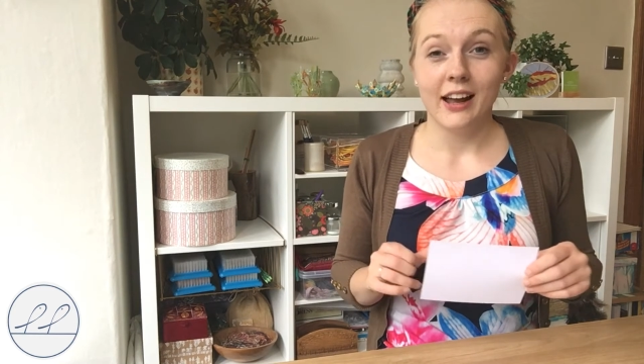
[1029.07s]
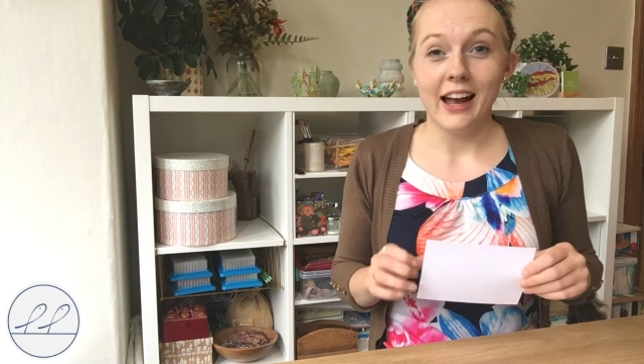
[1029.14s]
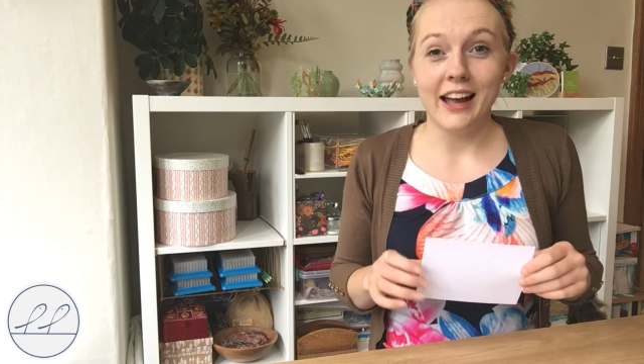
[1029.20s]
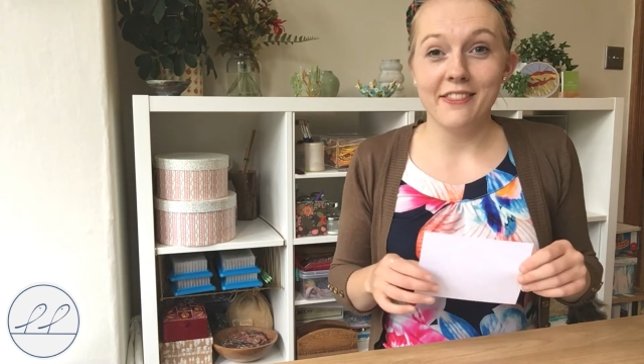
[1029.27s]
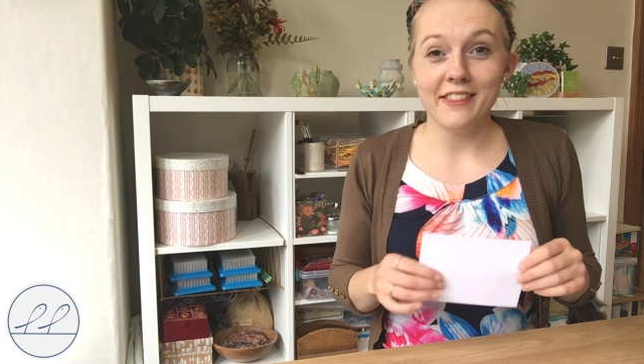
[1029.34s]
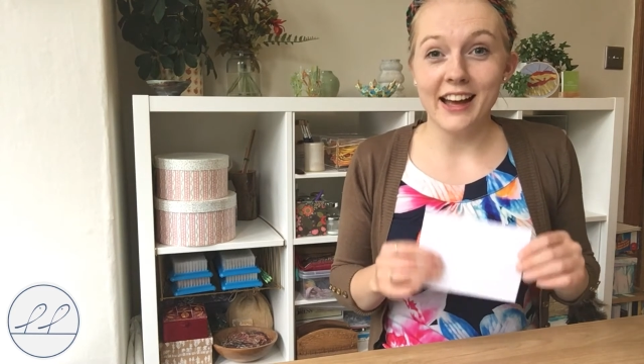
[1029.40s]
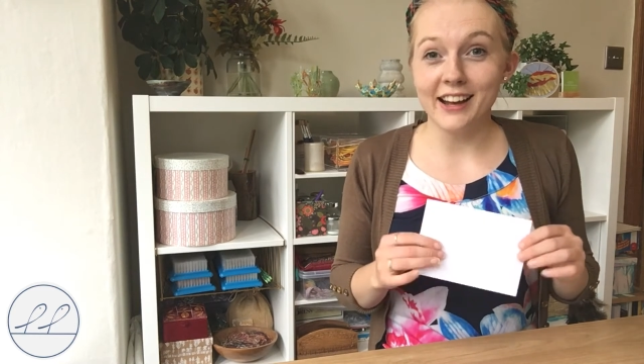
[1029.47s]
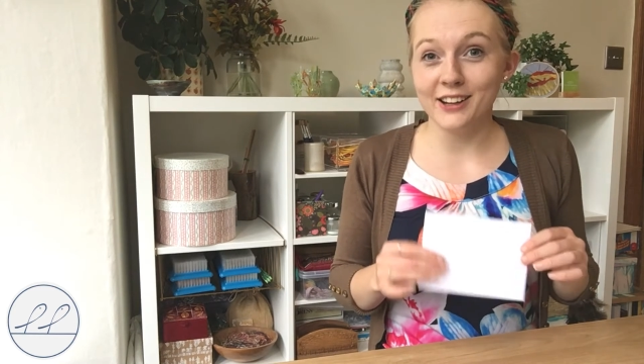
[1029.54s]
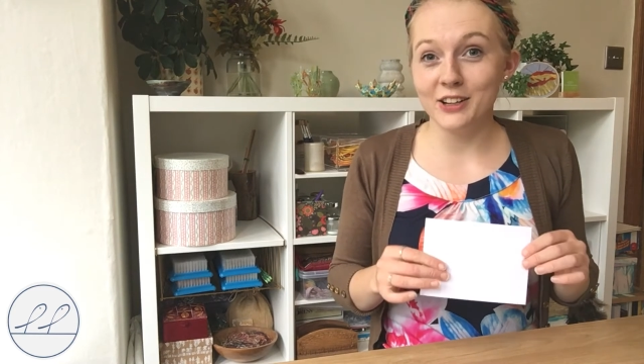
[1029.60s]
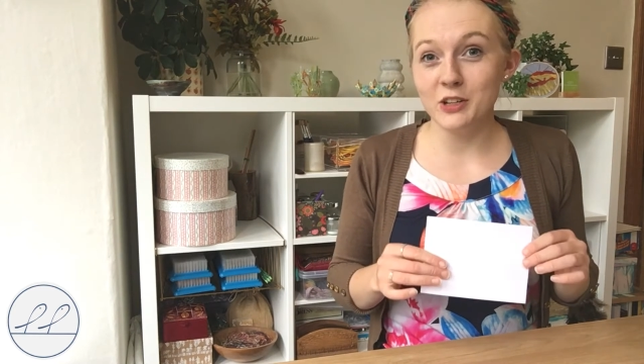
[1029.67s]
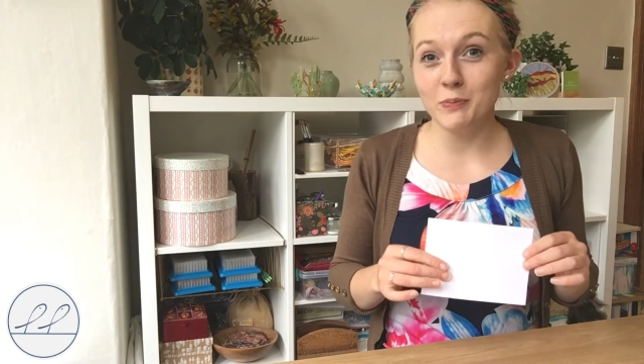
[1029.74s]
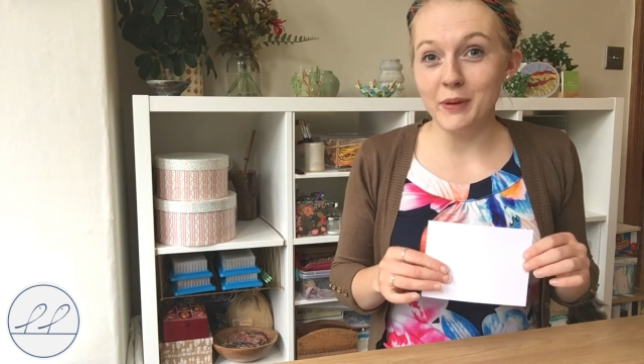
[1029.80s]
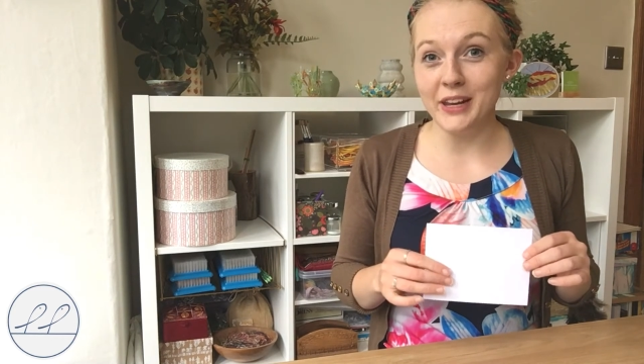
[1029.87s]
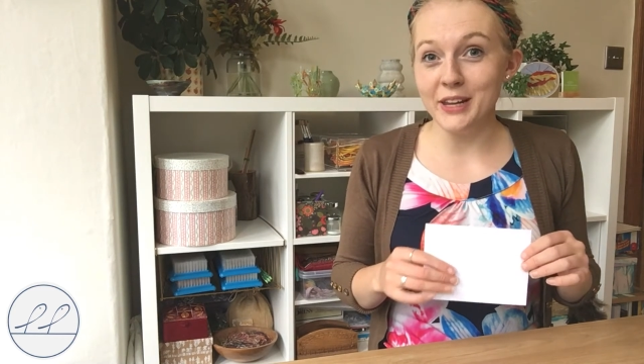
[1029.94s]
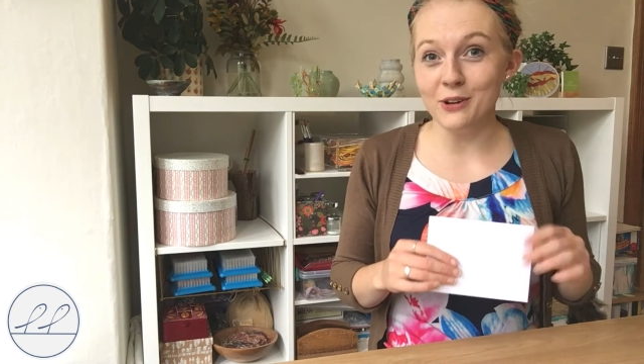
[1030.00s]
and that
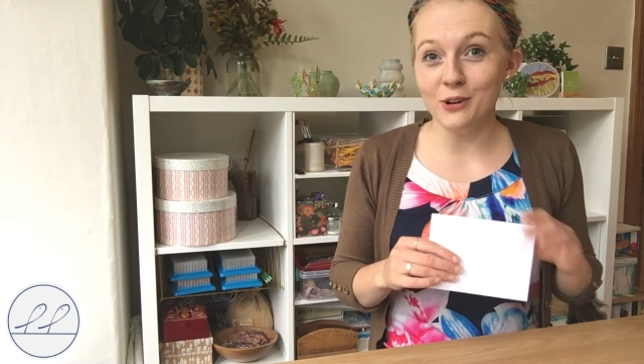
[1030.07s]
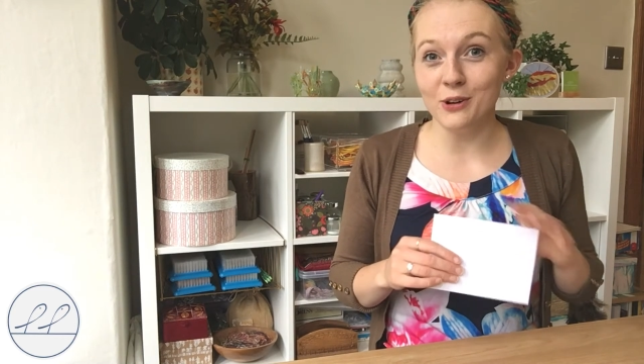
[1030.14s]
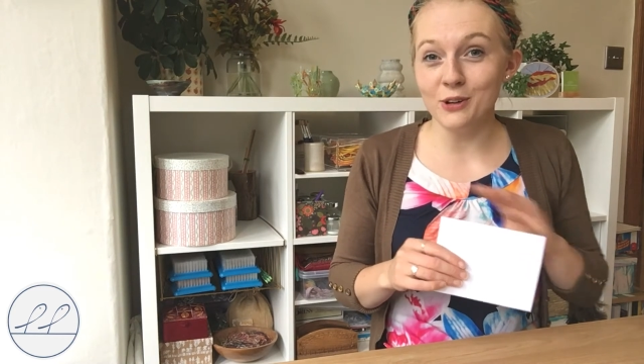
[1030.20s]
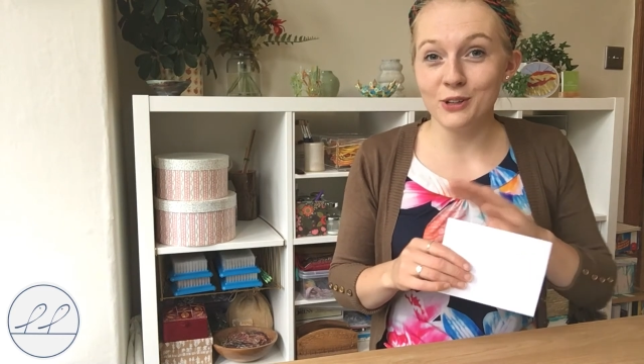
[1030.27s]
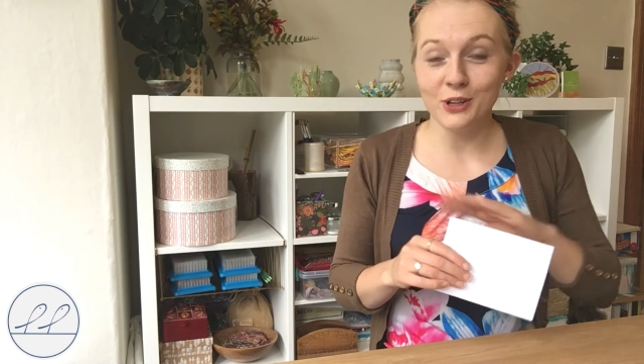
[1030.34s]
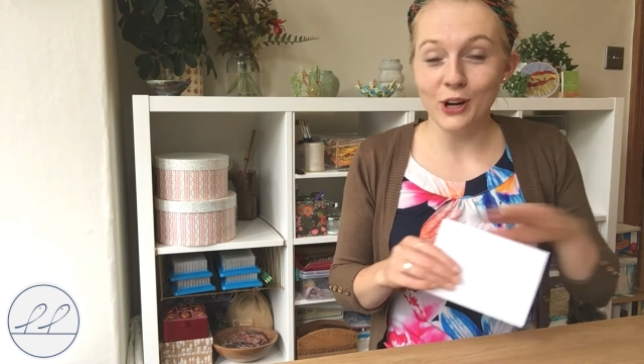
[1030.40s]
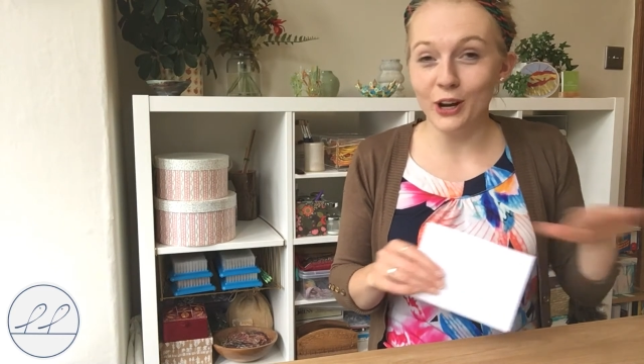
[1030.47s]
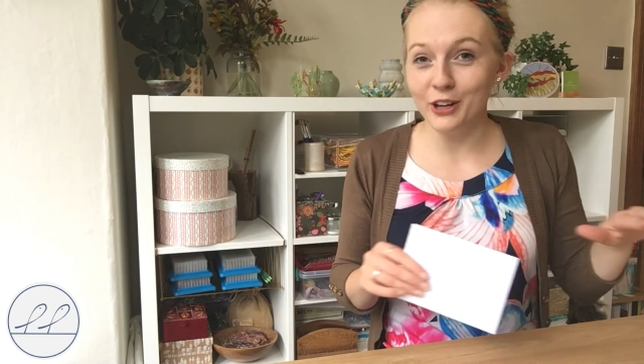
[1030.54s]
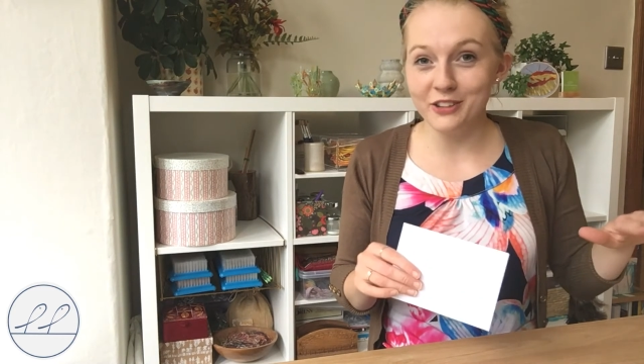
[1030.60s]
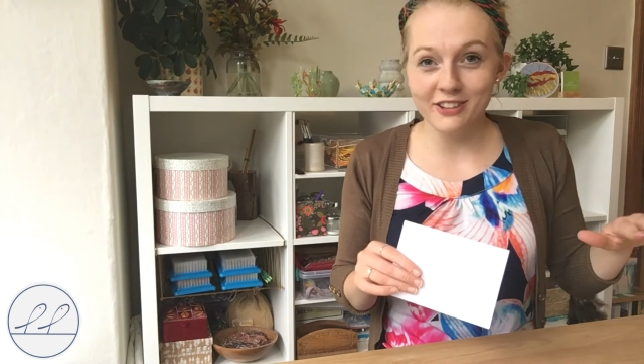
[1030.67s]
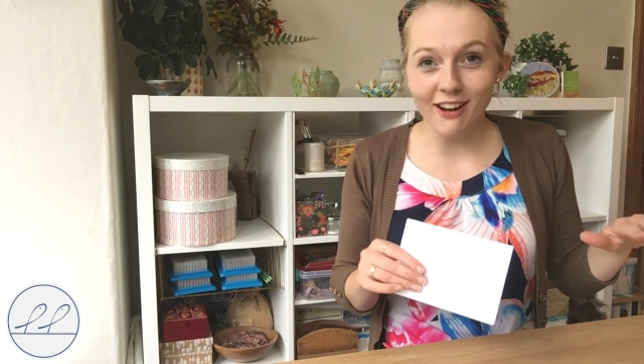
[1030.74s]
could be your coloured